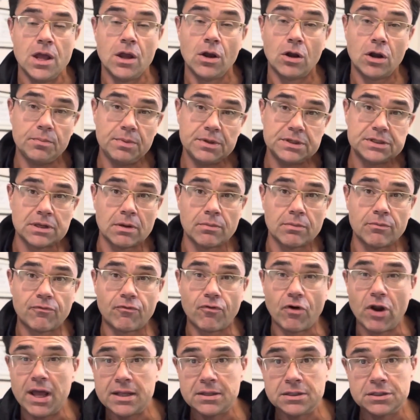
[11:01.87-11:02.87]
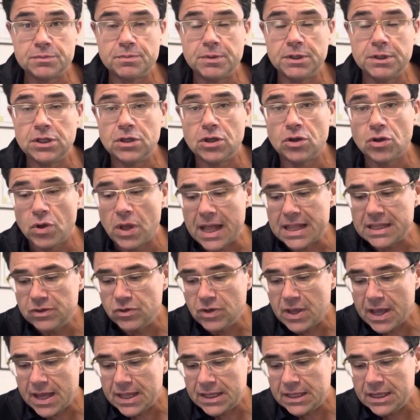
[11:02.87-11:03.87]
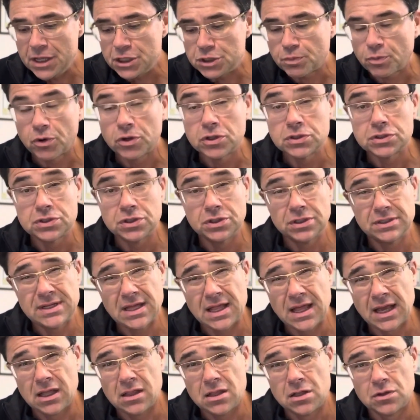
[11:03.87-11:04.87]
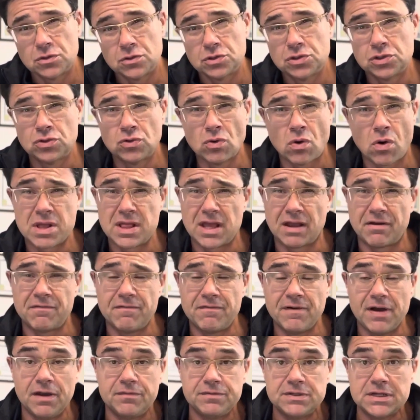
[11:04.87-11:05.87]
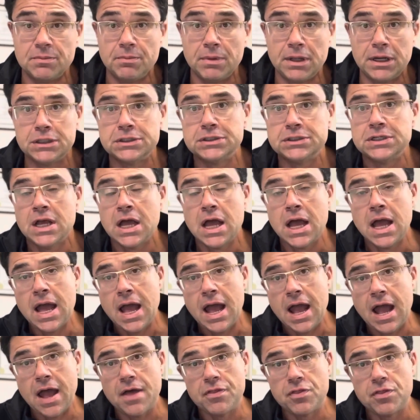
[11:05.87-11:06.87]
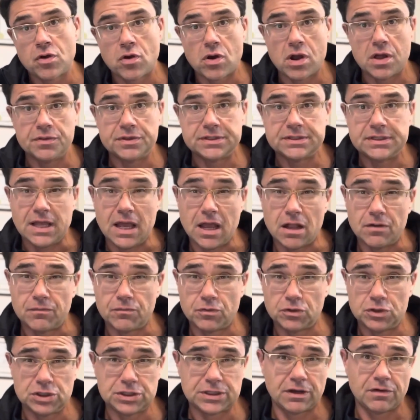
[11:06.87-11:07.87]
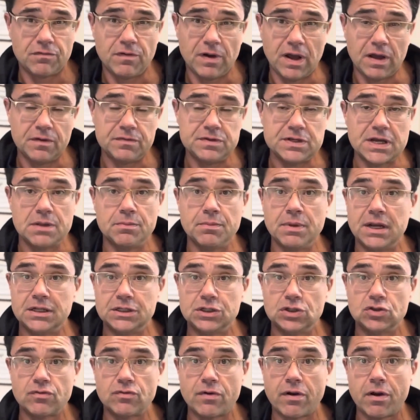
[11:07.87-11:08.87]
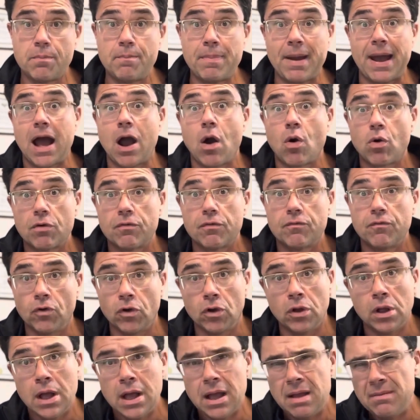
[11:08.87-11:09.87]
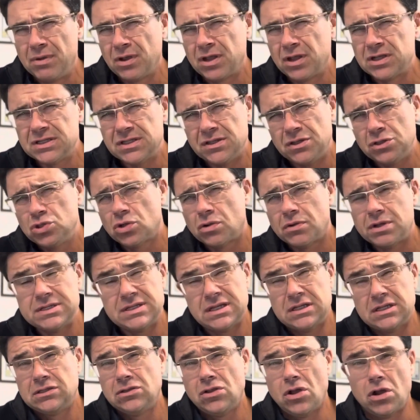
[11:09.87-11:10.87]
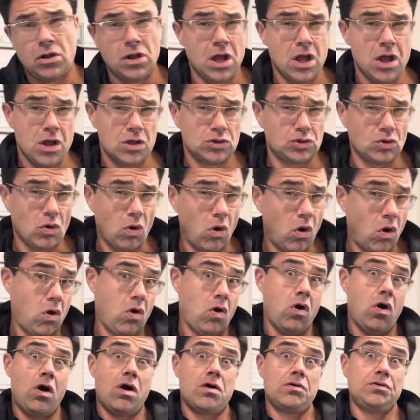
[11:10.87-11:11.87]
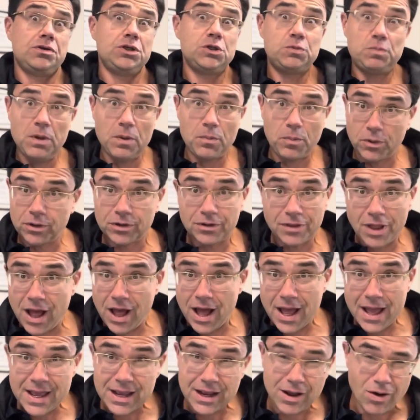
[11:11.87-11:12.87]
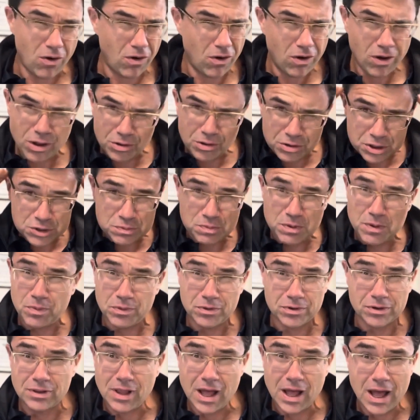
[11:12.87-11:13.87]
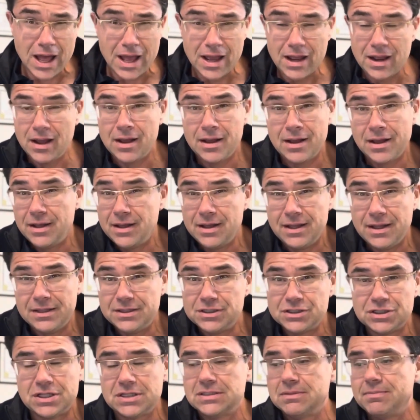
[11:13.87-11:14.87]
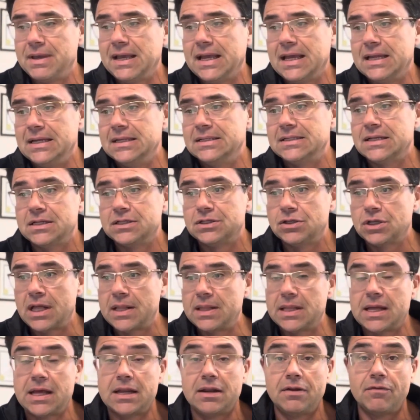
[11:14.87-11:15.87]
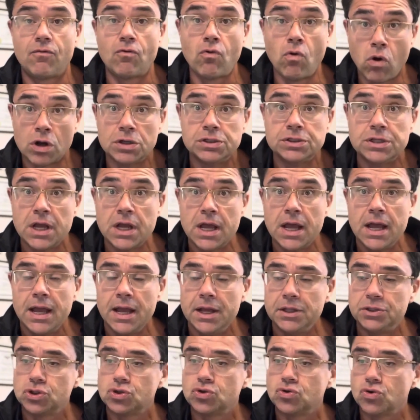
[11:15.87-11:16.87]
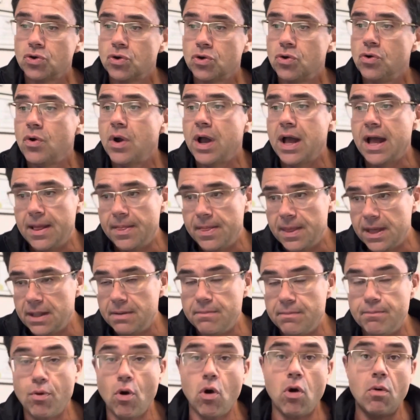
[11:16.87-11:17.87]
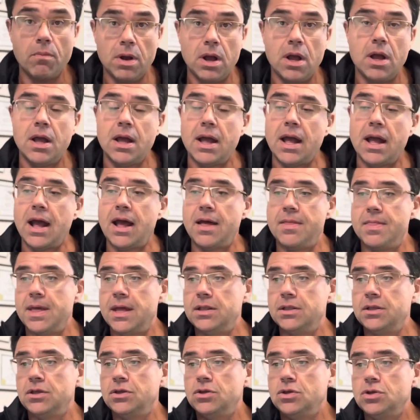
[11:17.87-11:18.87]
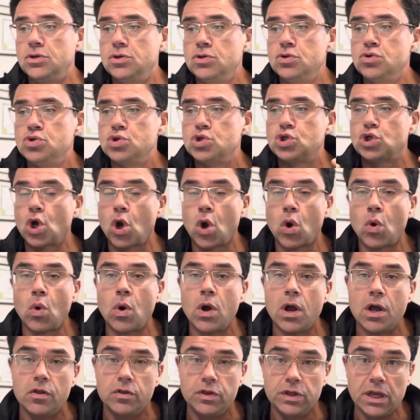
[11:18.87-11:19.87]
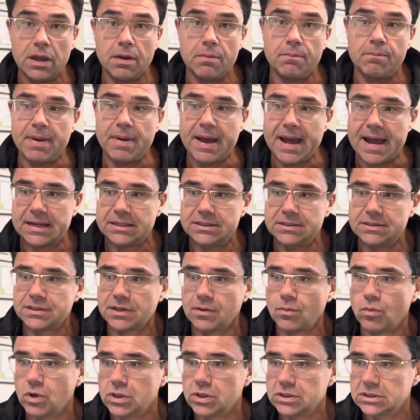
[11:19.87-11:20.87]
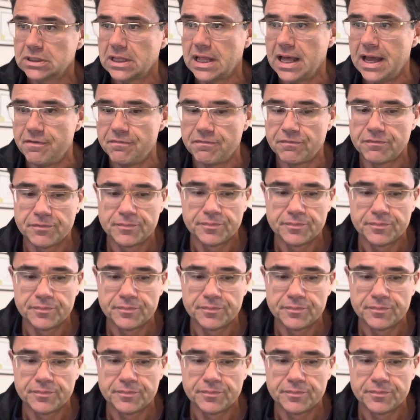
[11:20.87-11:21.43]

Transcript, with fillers: Could be some friends, but you and you get each person to tell like a little story, like five ten minutes, and they're on the stand for just like five ten minutes. It's very powerful because then the jury says, look, so all these people are lying, all these people are lying. Uh, it just doesn't make any sense. And, and, of course, it's true. And then boom, and then you, you show the impact to someone's life.